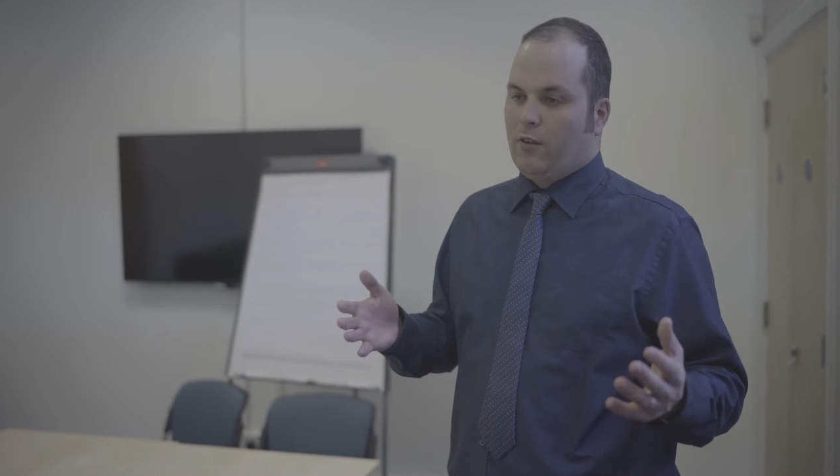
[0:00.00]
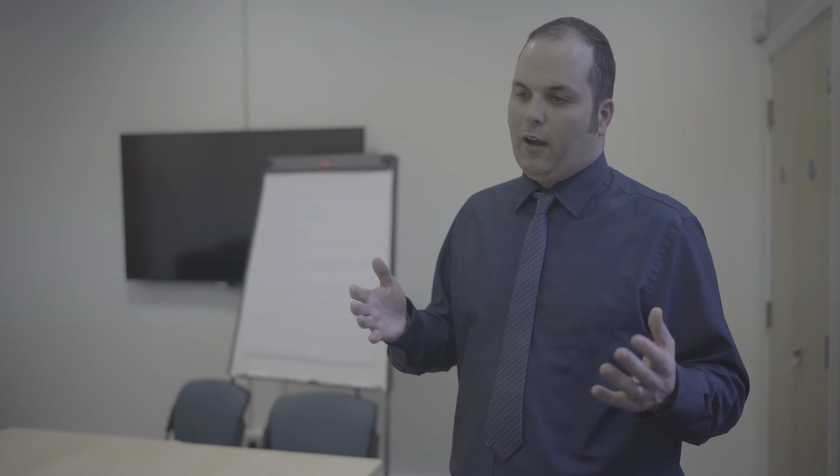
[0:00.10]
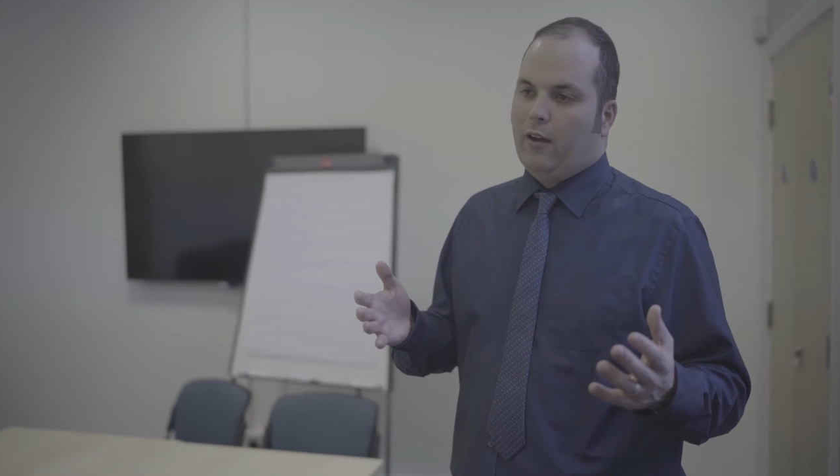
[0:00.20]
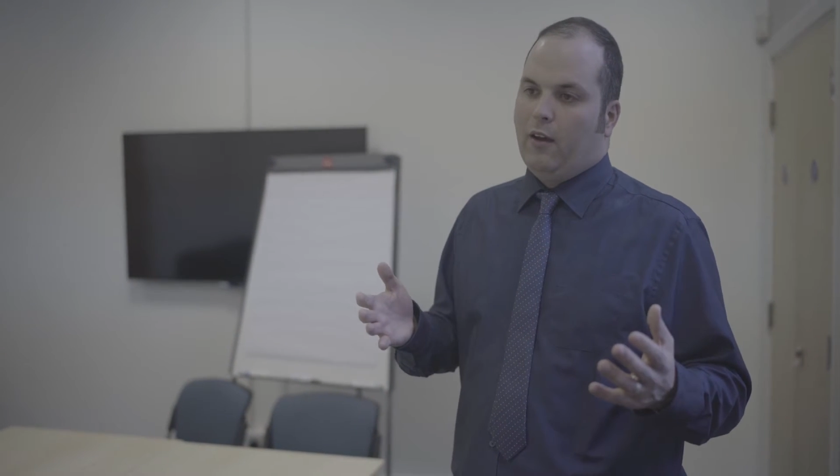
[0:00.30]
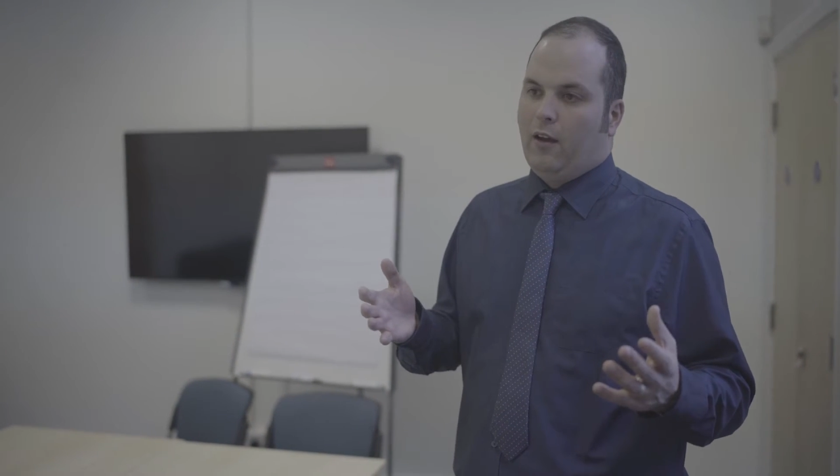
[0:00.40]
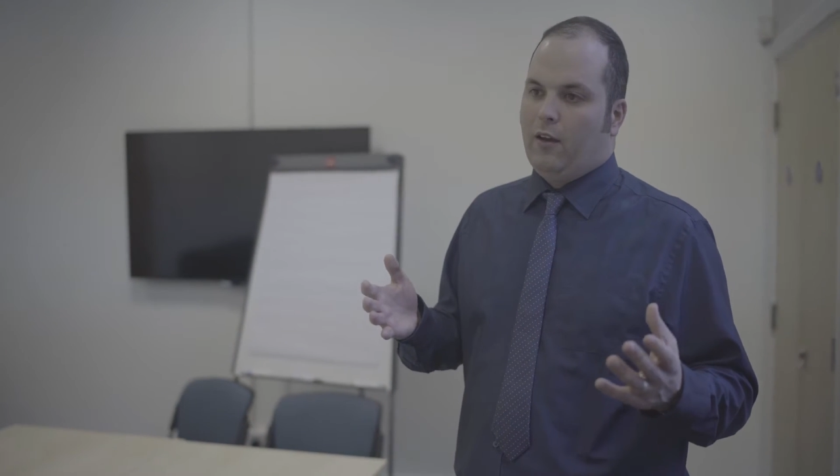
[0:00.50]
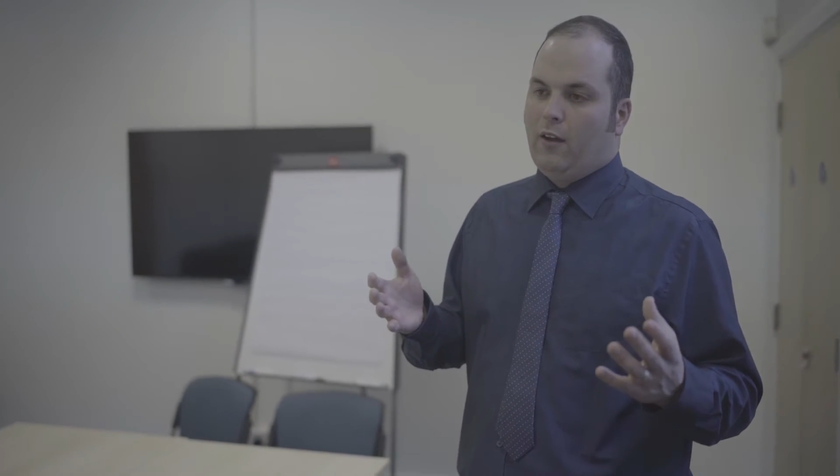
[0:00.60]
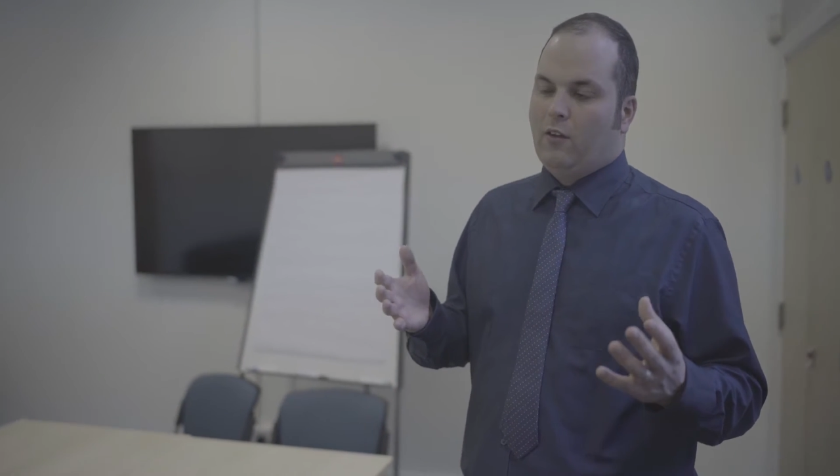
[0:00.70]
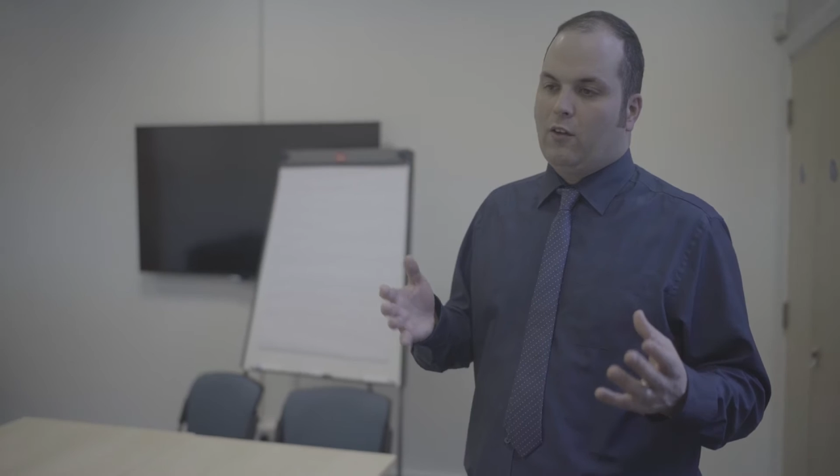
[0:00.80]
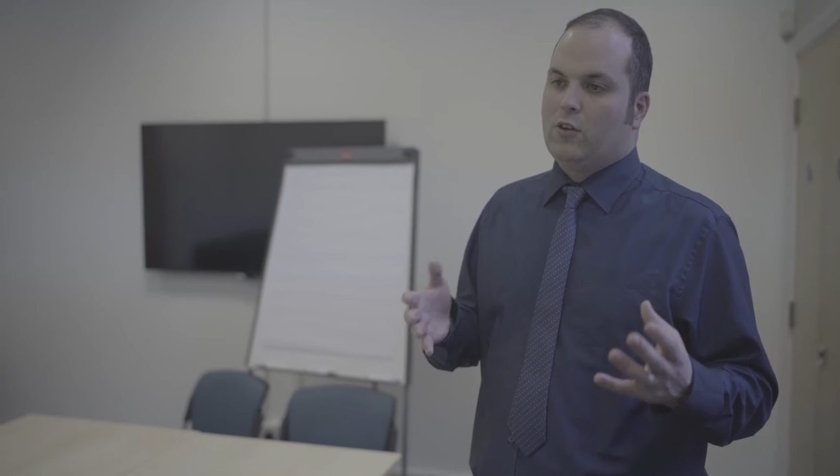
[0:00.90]

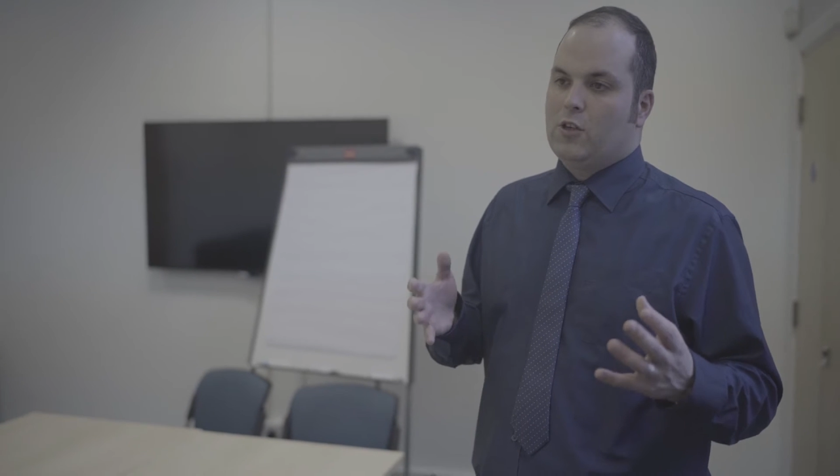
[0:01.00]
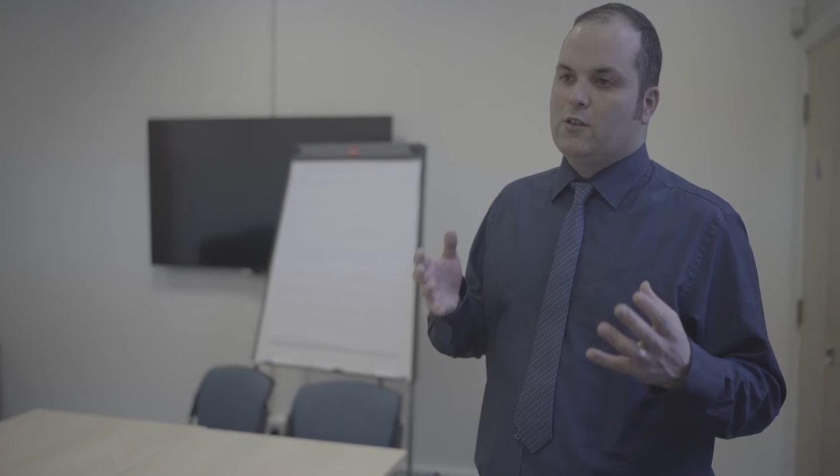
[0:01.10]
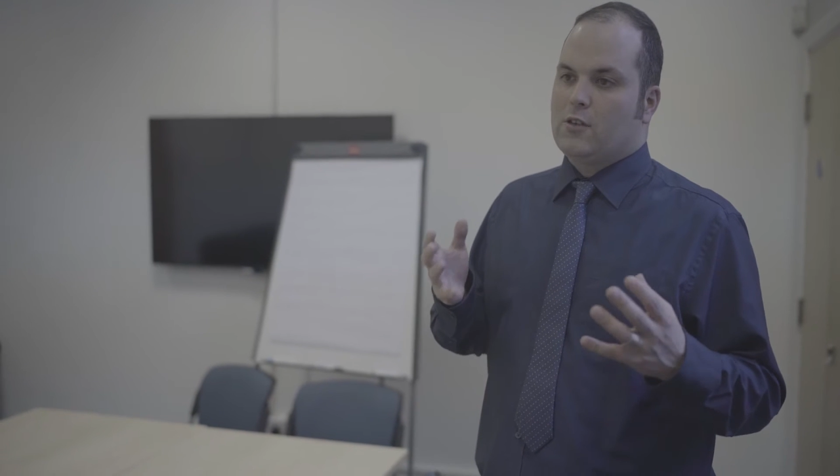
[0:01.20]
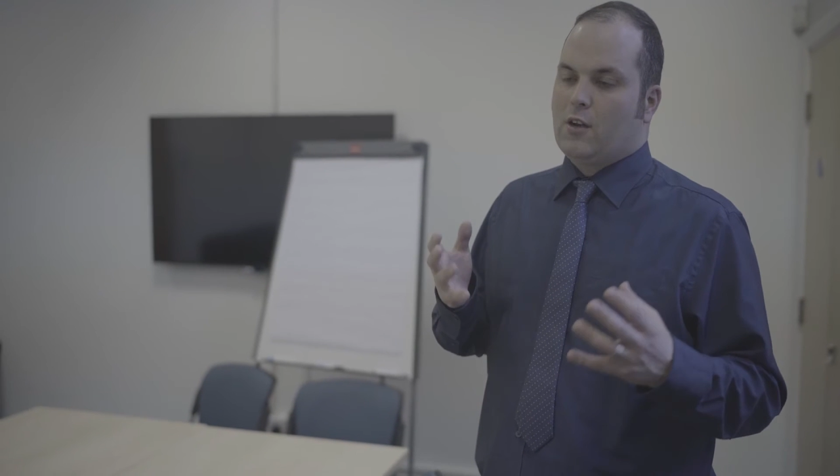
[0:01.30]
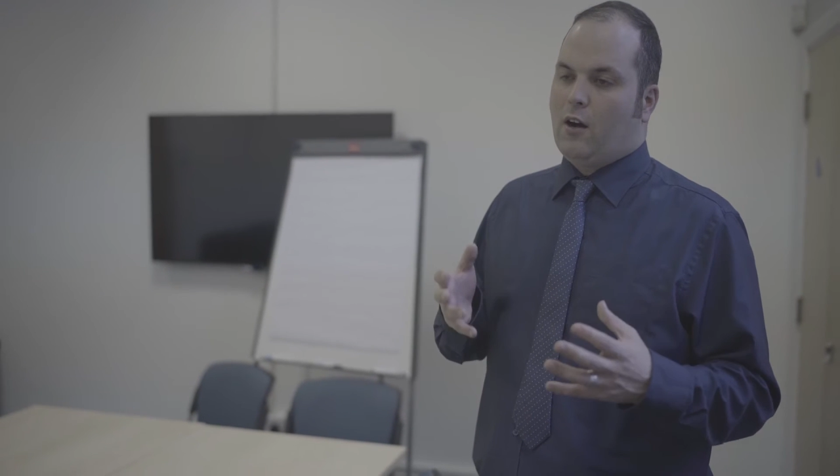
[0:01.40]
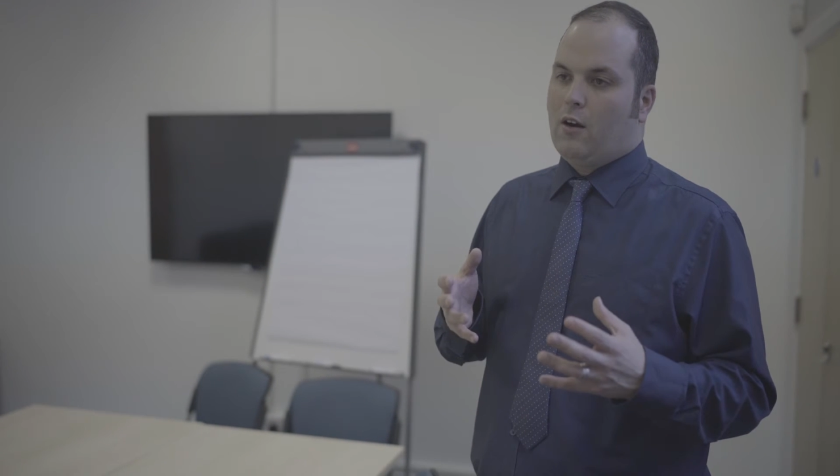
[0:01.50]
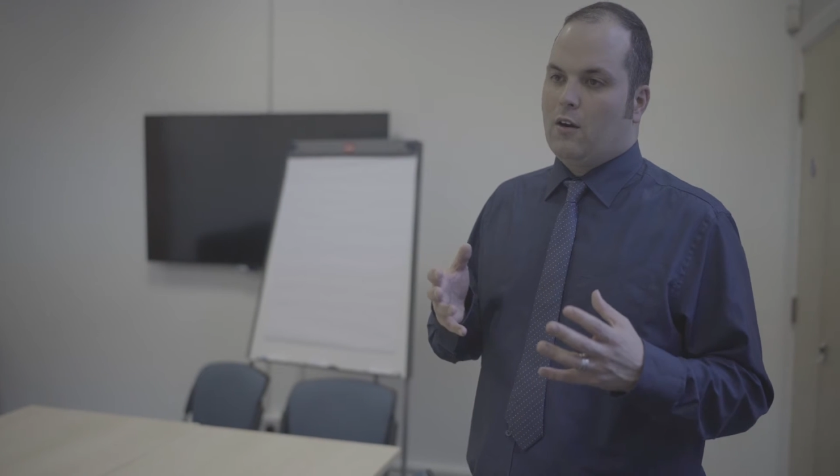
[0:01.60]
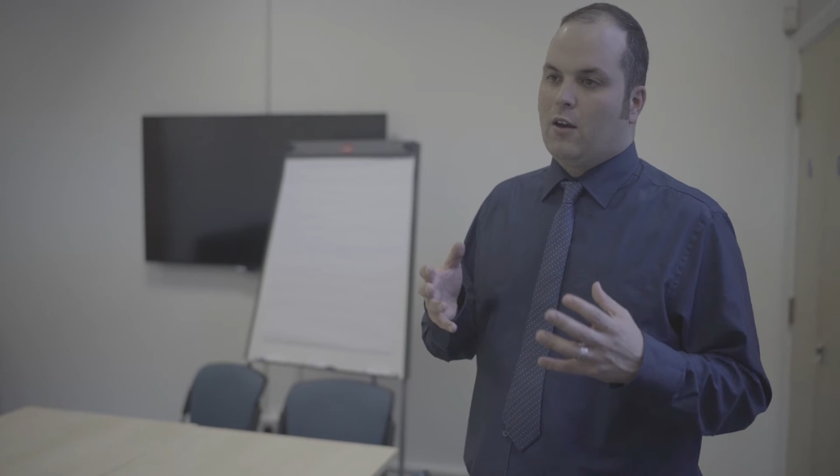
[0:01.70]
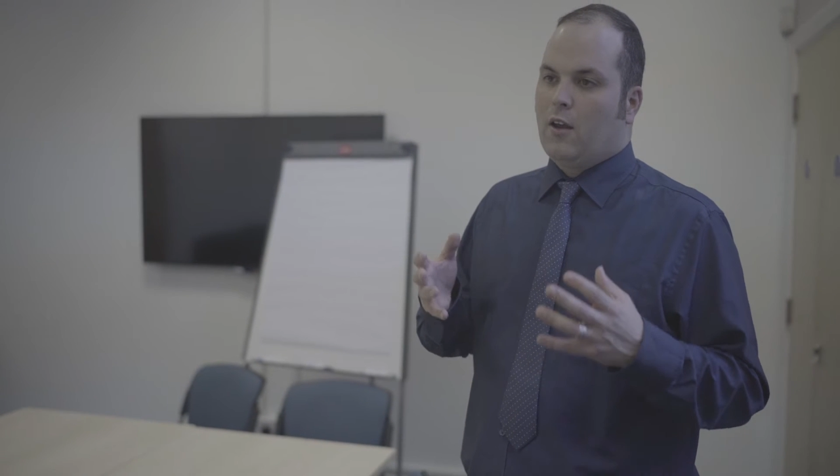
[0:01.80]
that institutions are